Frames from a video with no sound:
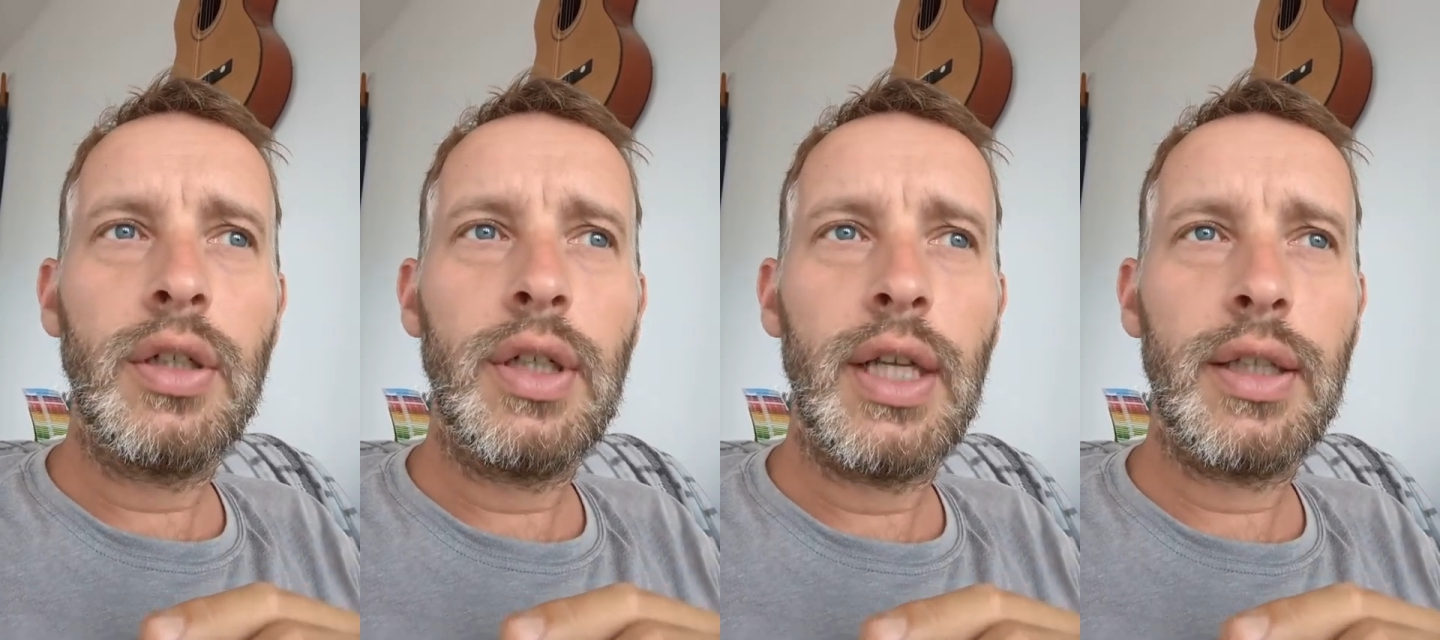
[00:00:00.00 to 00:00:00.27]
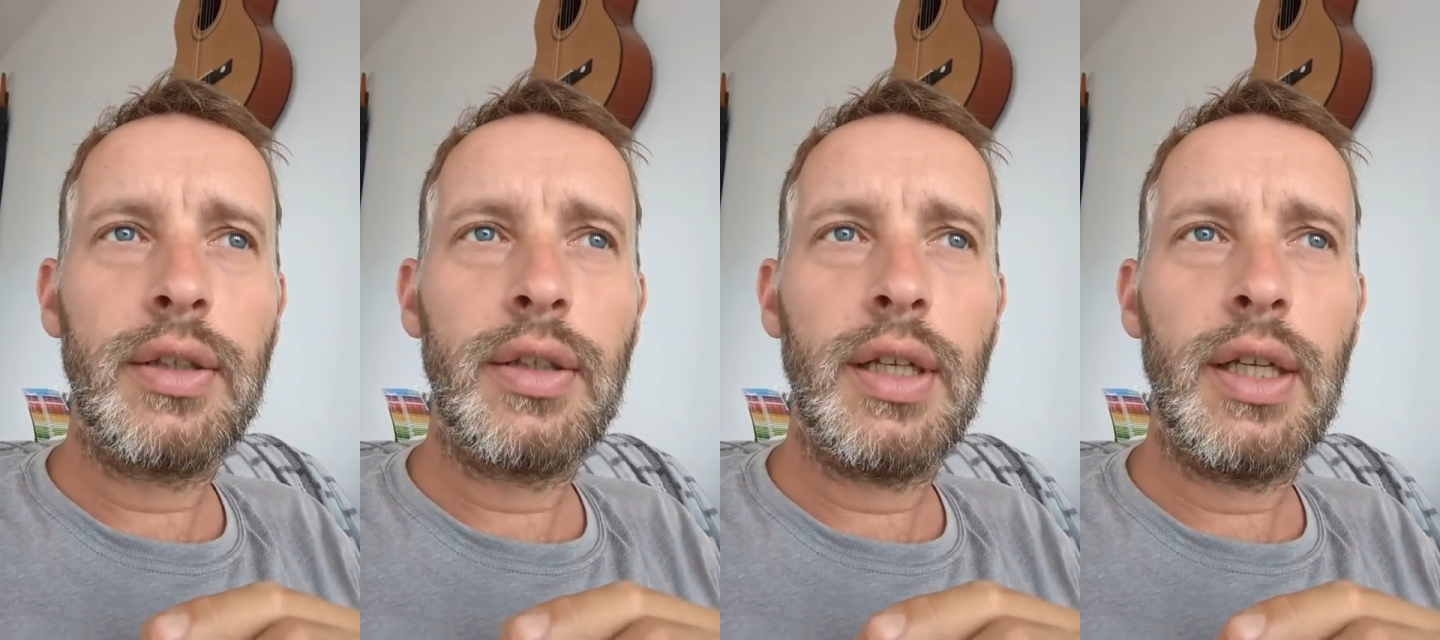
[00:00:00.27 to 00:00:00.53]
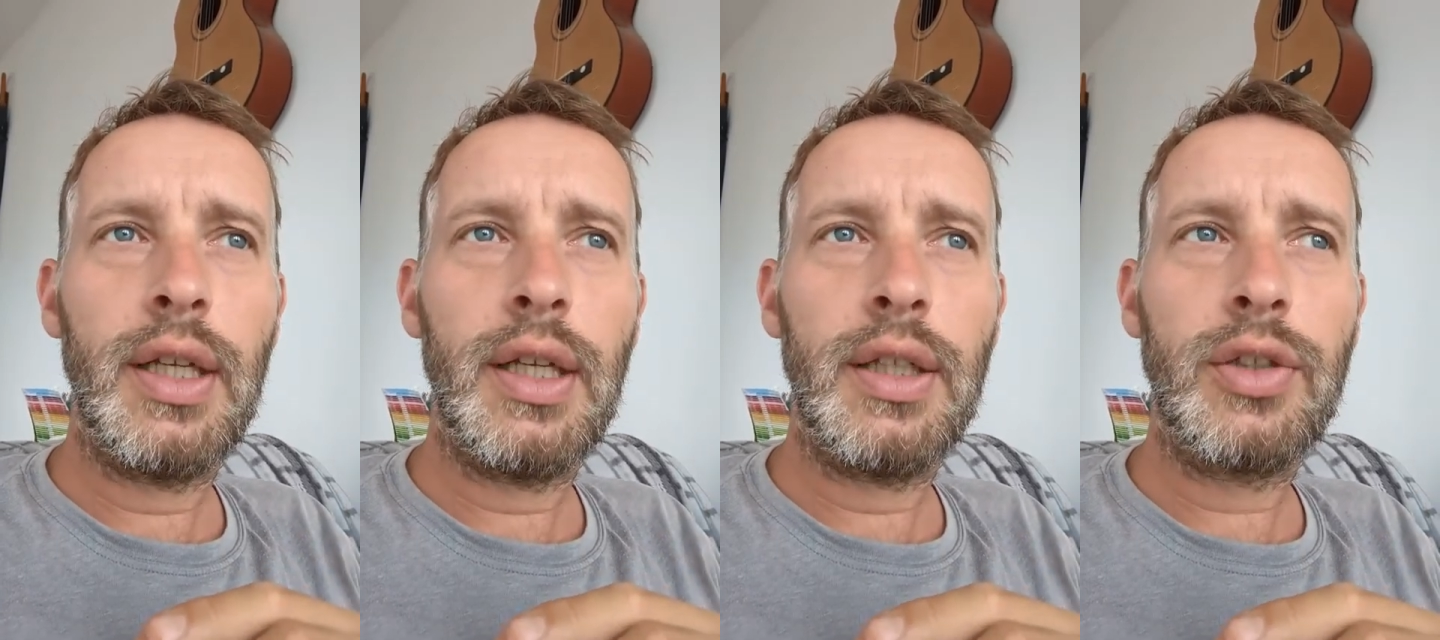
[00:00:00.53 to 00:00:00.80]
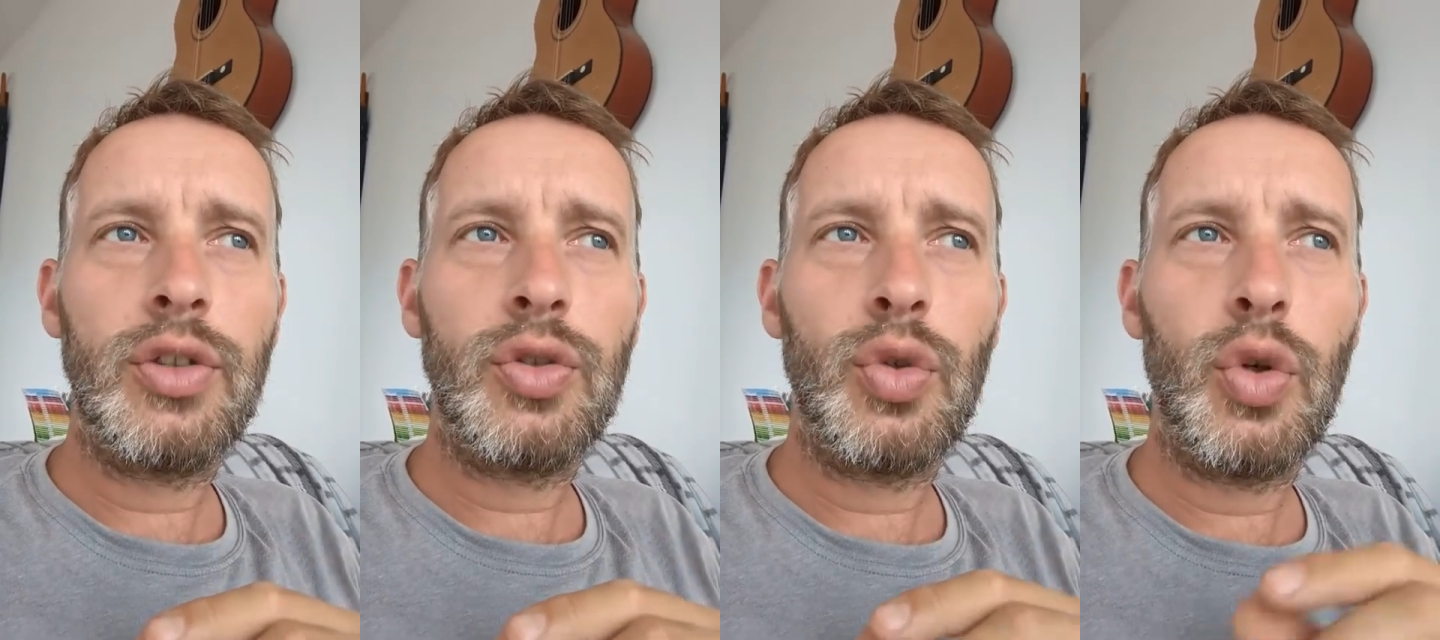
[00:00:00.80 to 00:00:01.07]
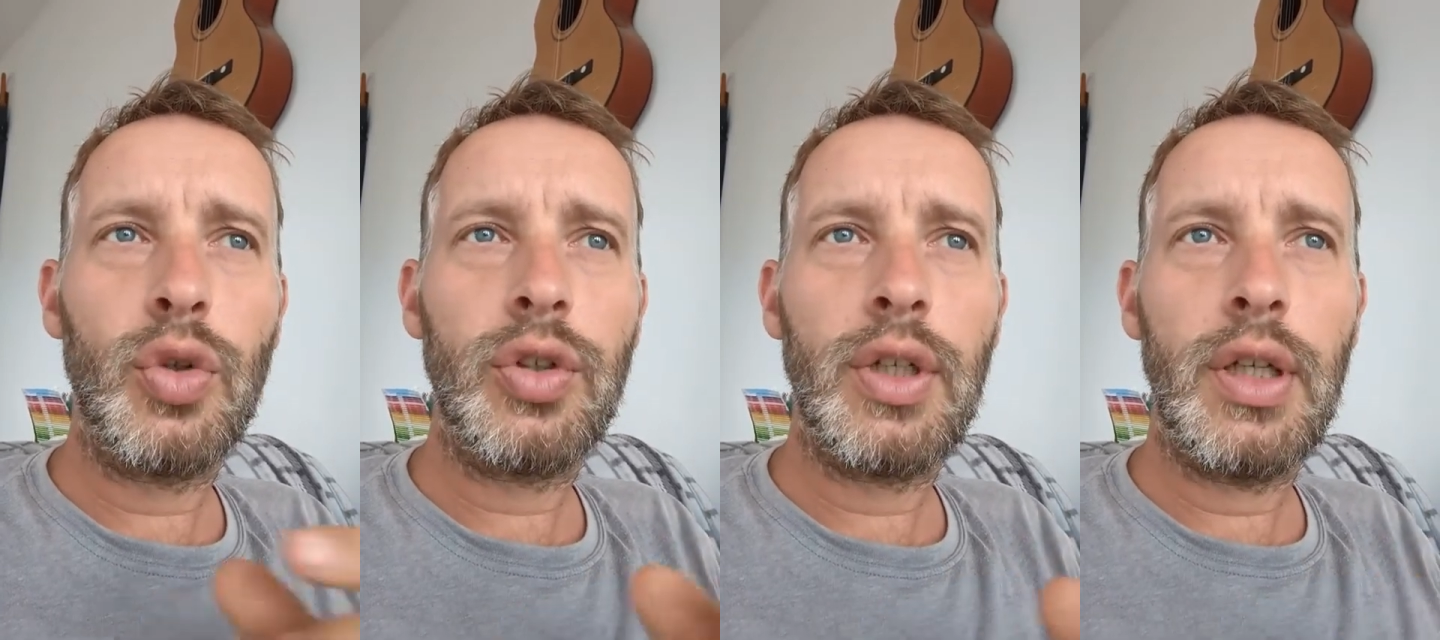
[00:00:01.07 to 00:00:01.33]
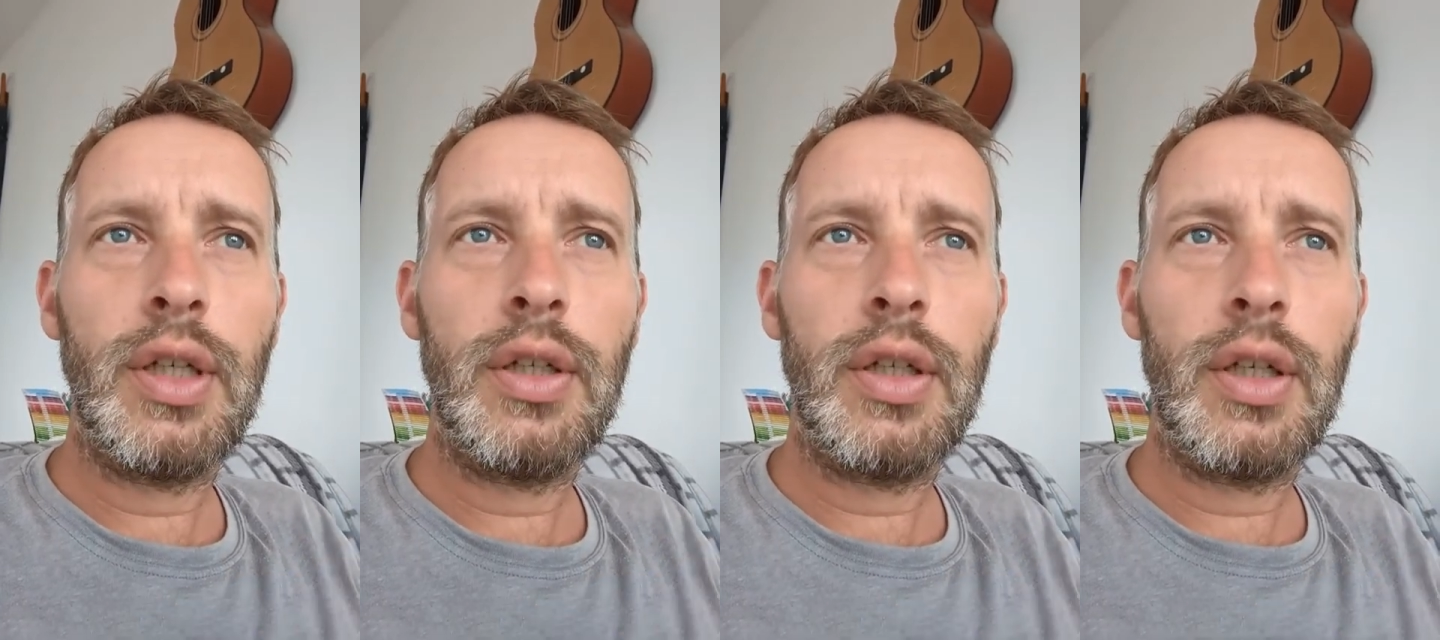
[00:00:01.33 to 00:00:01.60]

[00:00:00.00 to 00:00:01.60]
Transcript: that is taught in